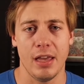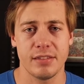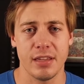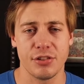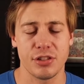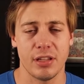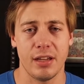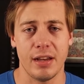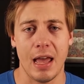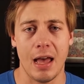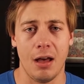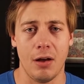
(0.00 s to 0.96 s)
essentially
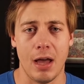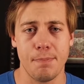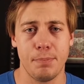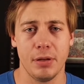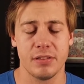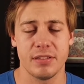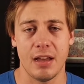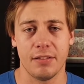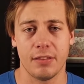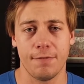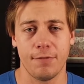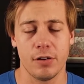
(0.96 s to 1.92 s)
on how I built
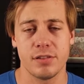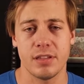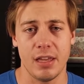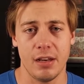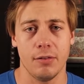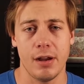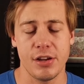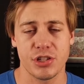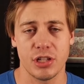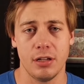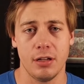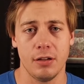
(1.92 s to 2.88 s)
out the first
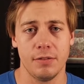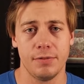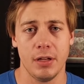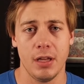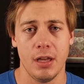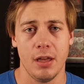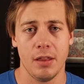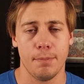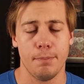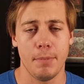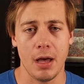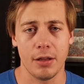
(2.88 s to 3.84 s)
iteration of
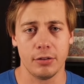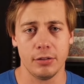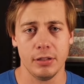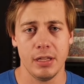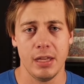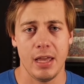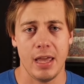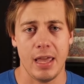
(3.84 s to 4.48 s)
model.